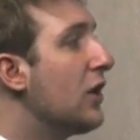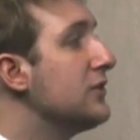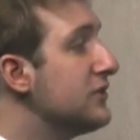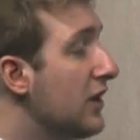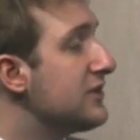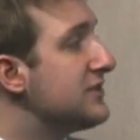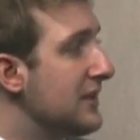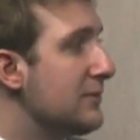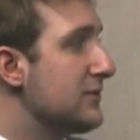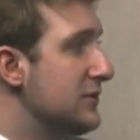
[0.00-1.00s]
un
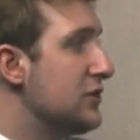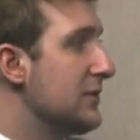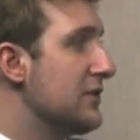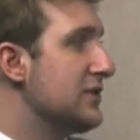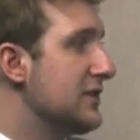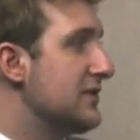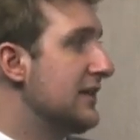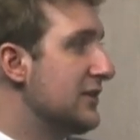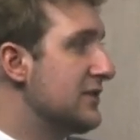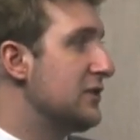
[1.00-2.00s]
unstable situations,
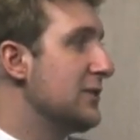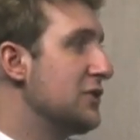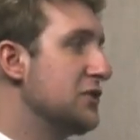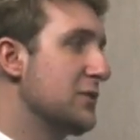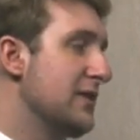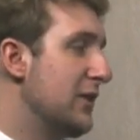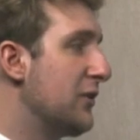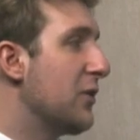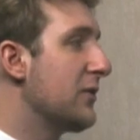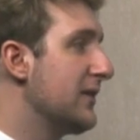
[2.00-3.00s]
insecure situations where they
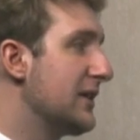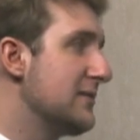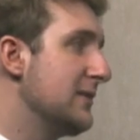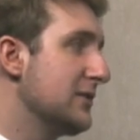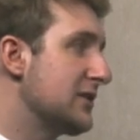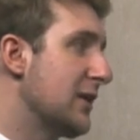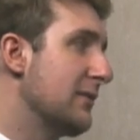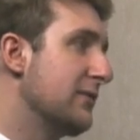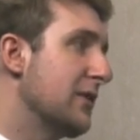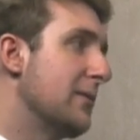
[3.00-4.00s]
don't know where their next meal is
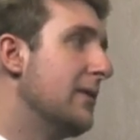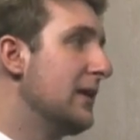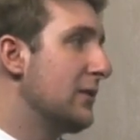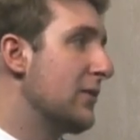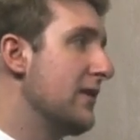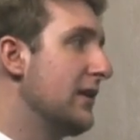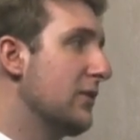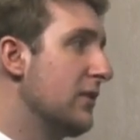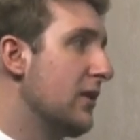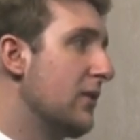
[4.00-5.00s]
coming from, where they
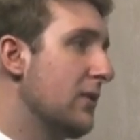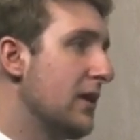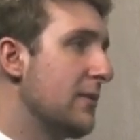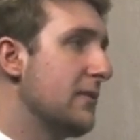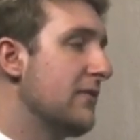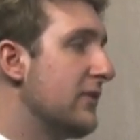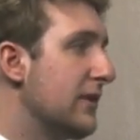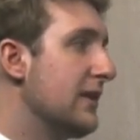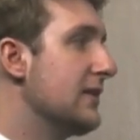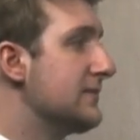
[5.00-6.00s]
don't know um, if
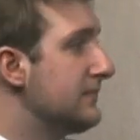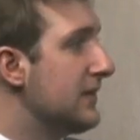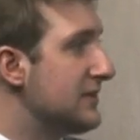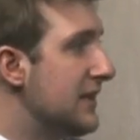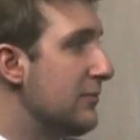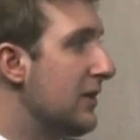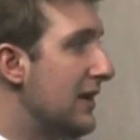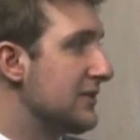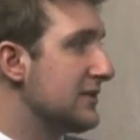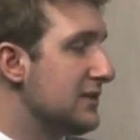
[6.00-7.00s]
they're in a, a, stable
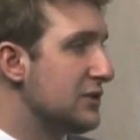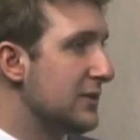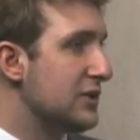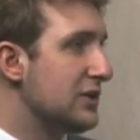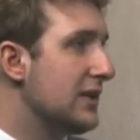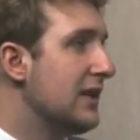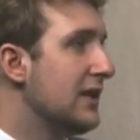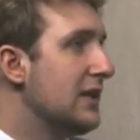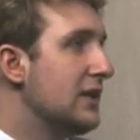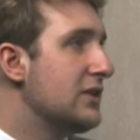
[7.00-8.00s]
housing situation.
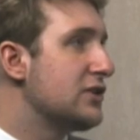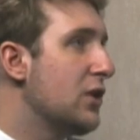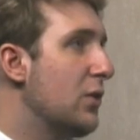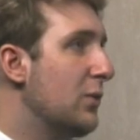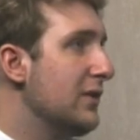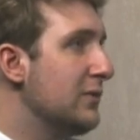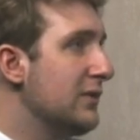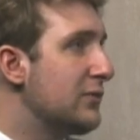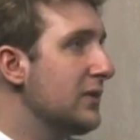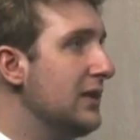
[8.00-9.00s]
So we,
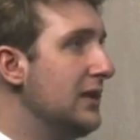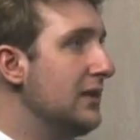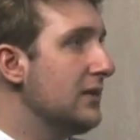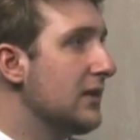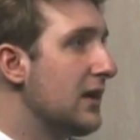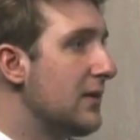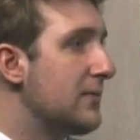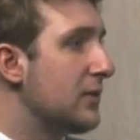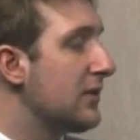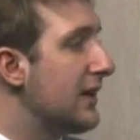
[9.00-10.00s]
have really um,
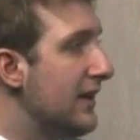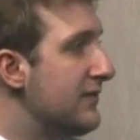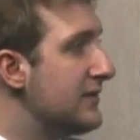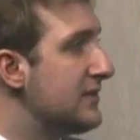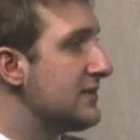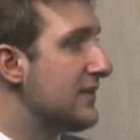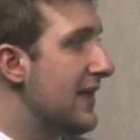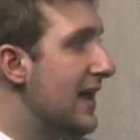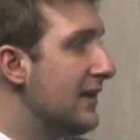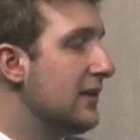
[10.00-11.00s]
put a lot of emphasis in
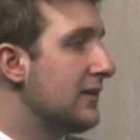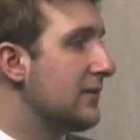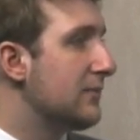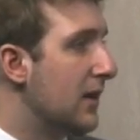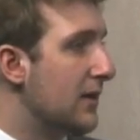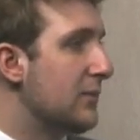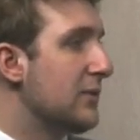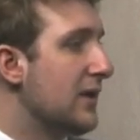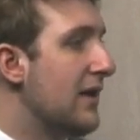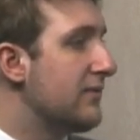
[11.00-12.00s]
that. Um, we
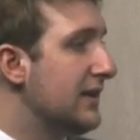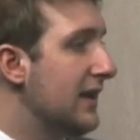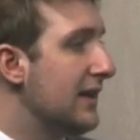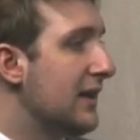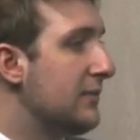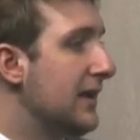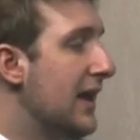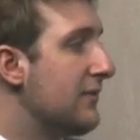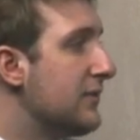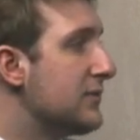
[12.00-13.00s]
were advocating on
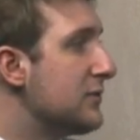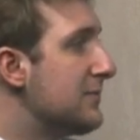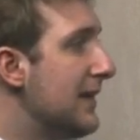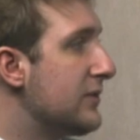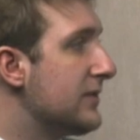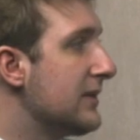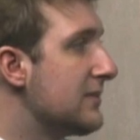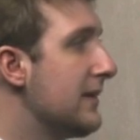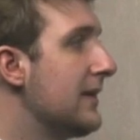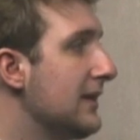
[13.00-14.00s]
behalf of Swiss Pantry
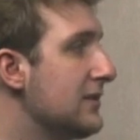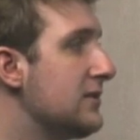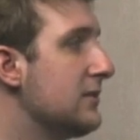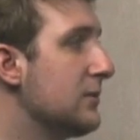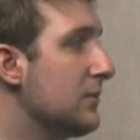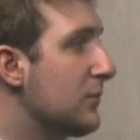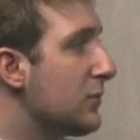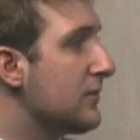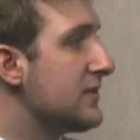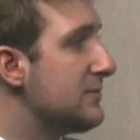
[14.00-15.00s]
expanding into
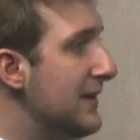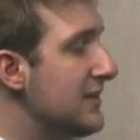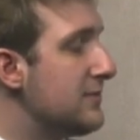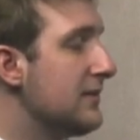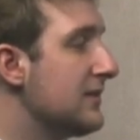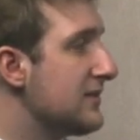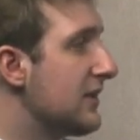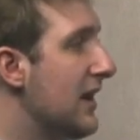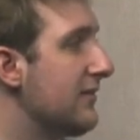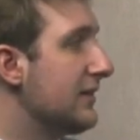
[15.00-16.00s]
more of a space because they're
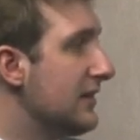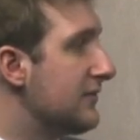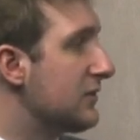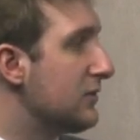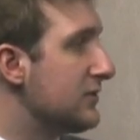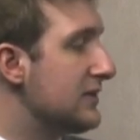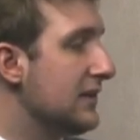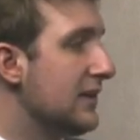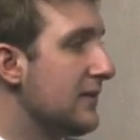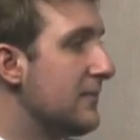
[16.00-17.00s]
having
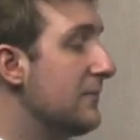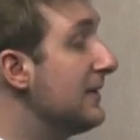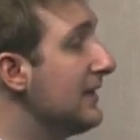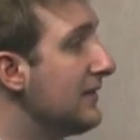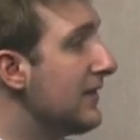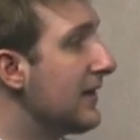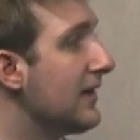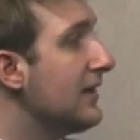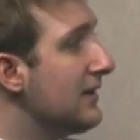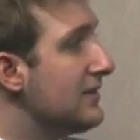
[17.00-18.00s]
difficulty um, meeting
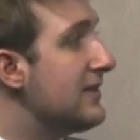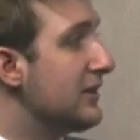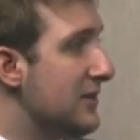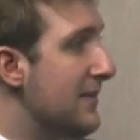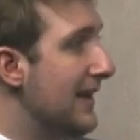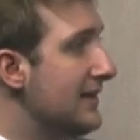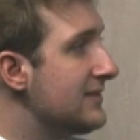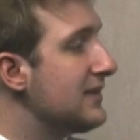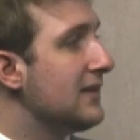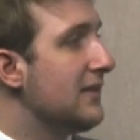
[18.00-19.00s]
their, their
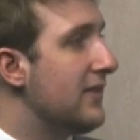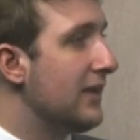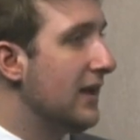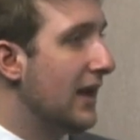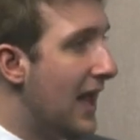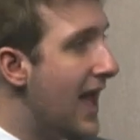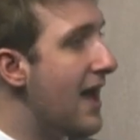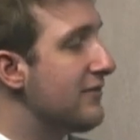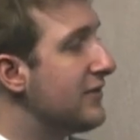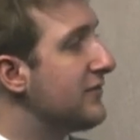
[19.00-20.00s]
demands. They
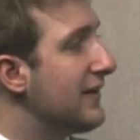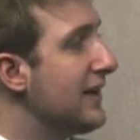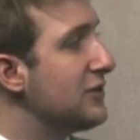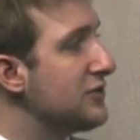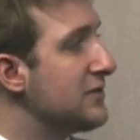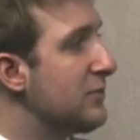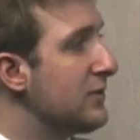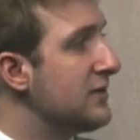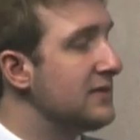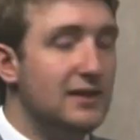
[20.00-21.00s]
have the financial
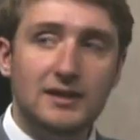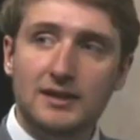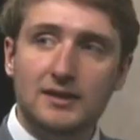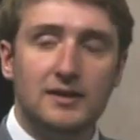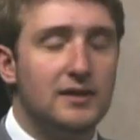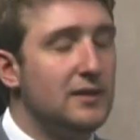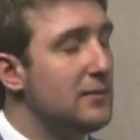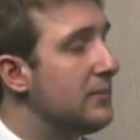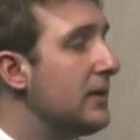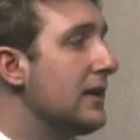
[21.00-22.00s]
support that they need,
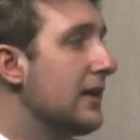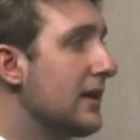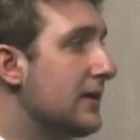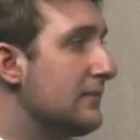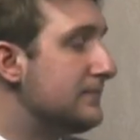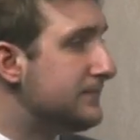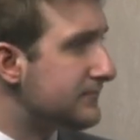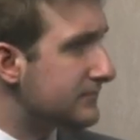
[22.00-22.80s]
but um,